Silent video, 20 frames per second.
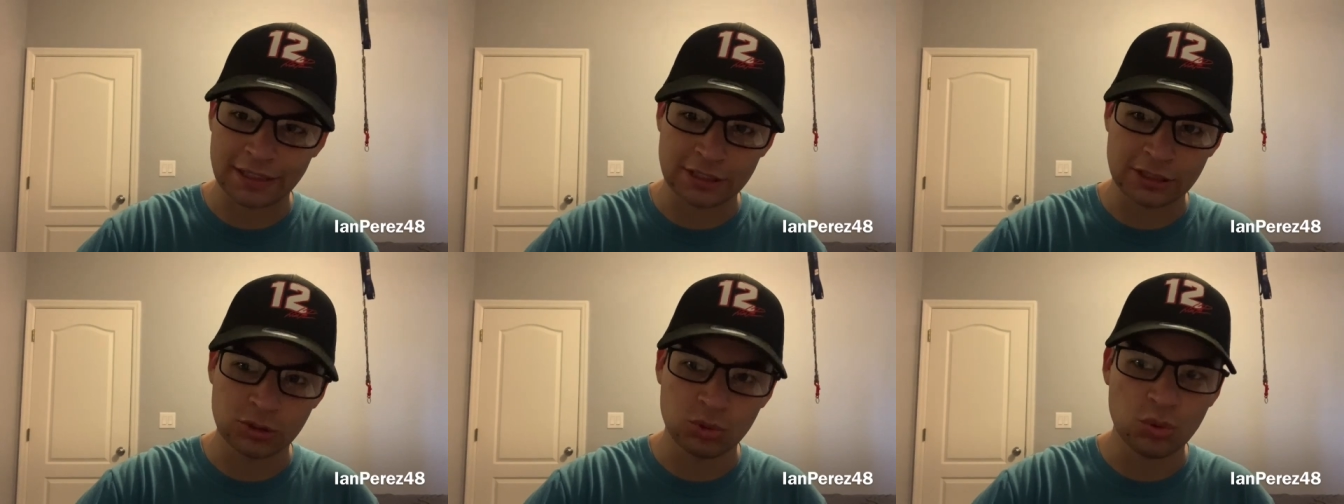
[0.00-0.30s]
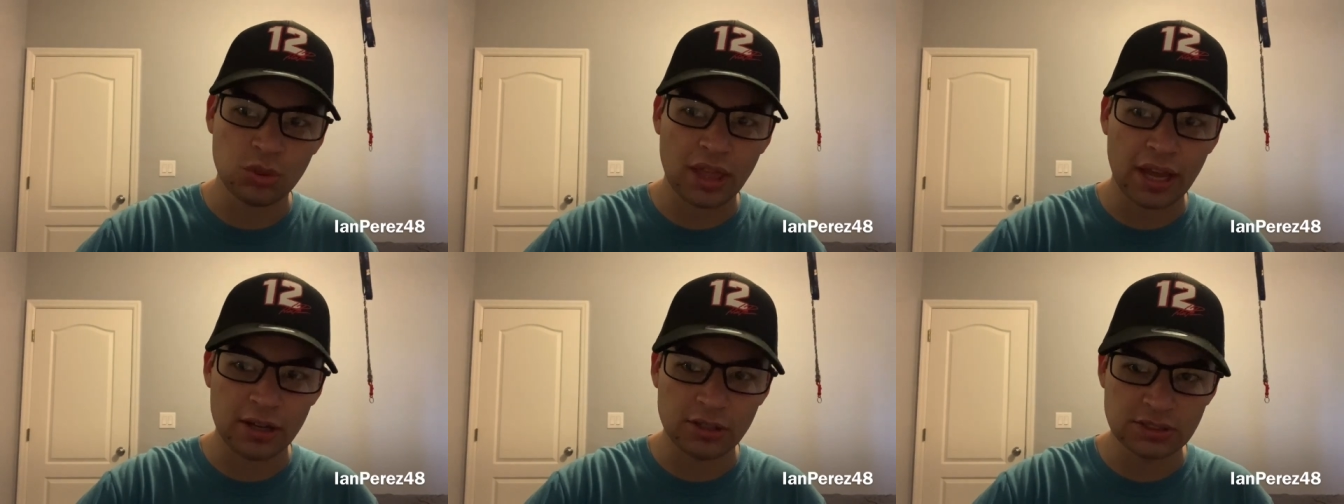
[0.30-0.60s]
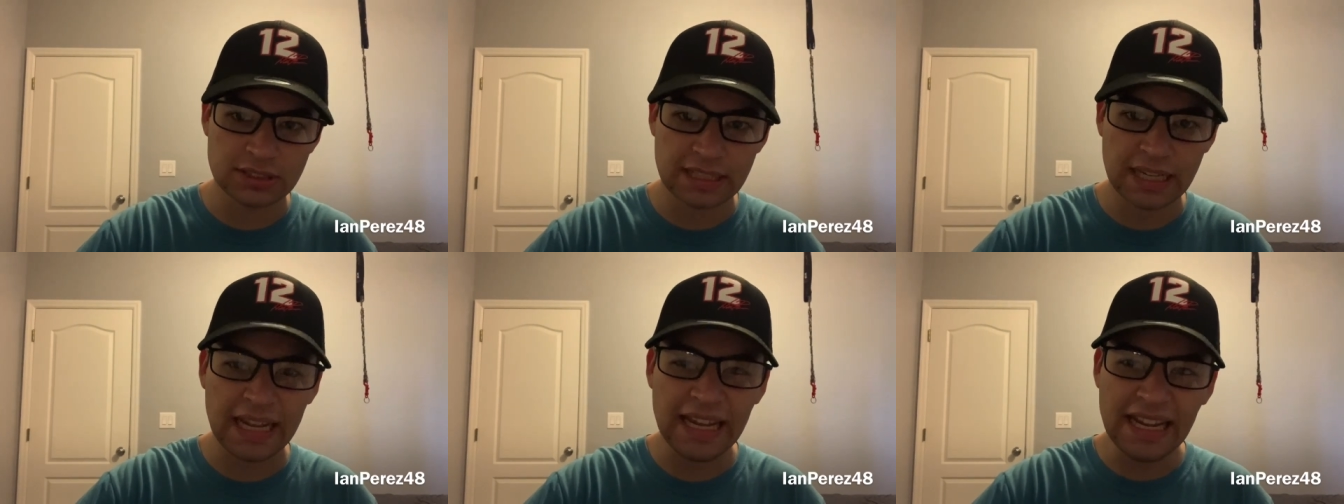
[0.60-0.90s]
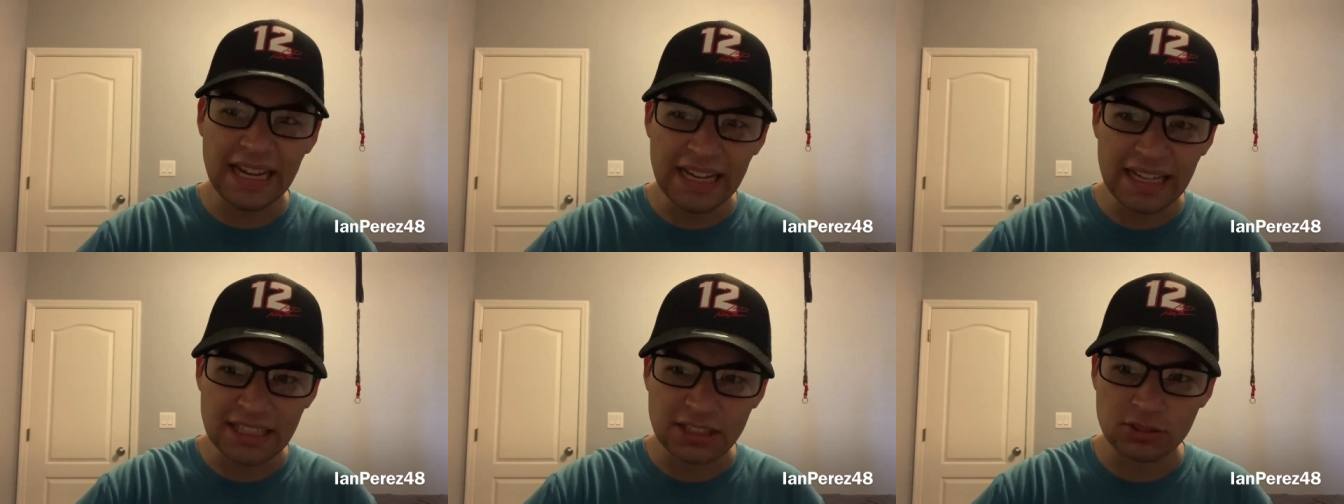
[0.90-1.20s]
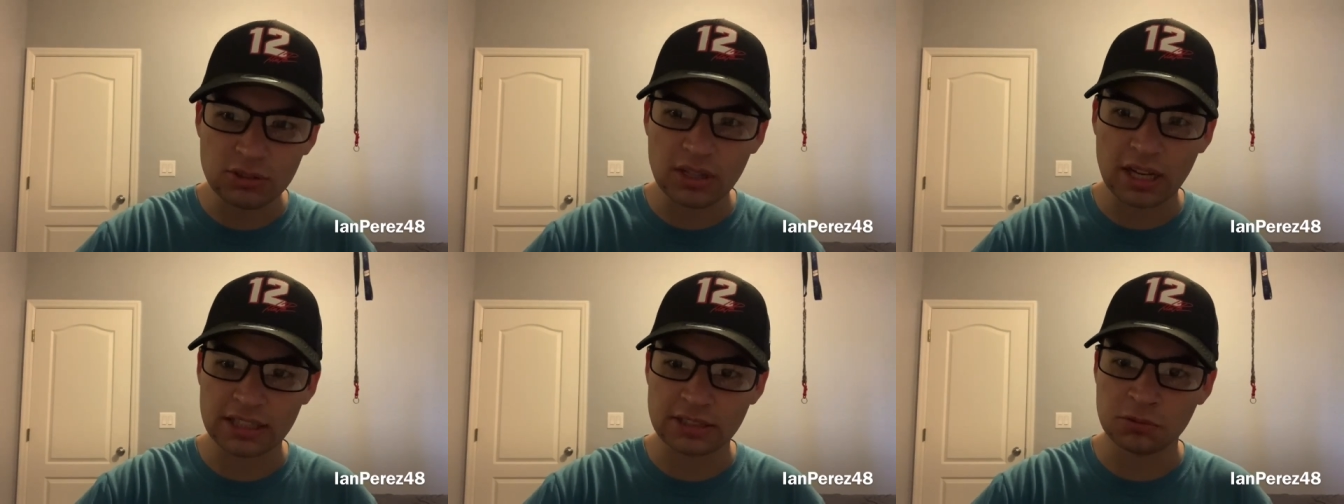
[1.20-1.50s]
in 2000 and
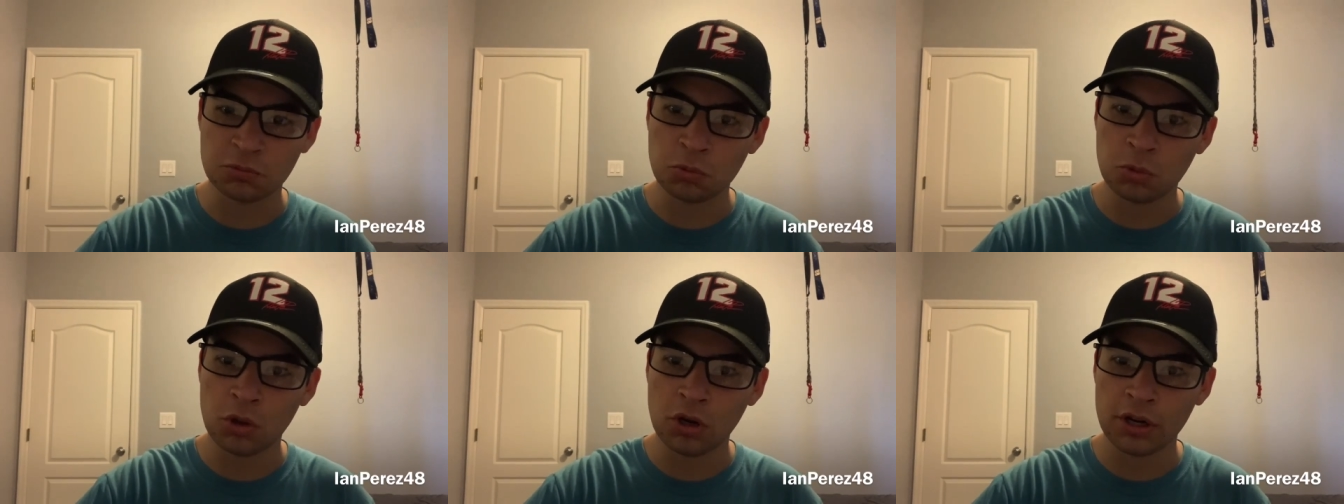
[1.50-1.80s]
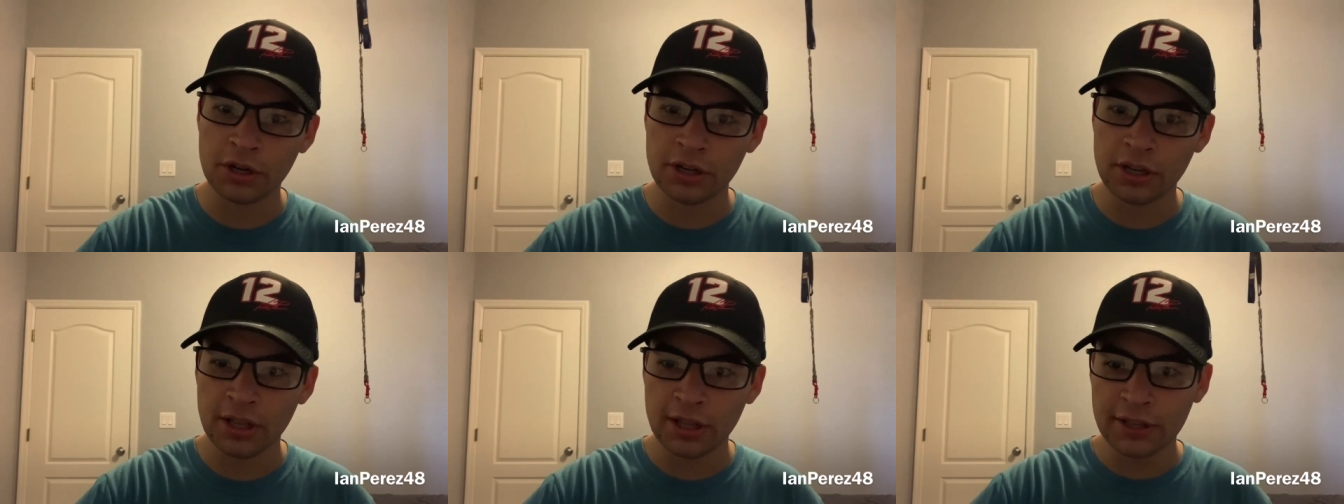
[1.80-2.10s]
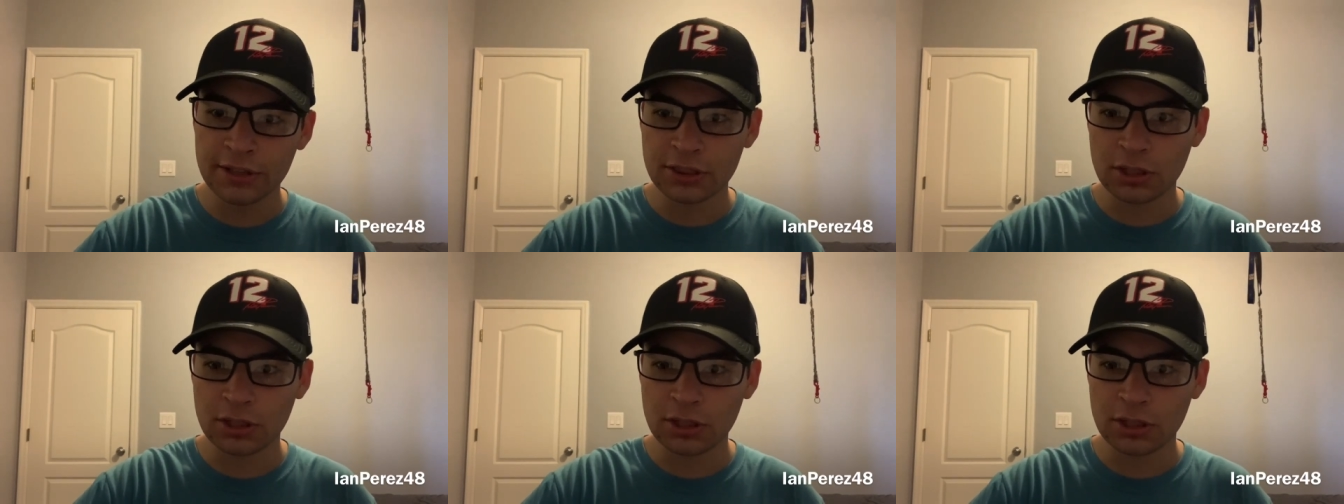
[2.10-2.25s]
2001,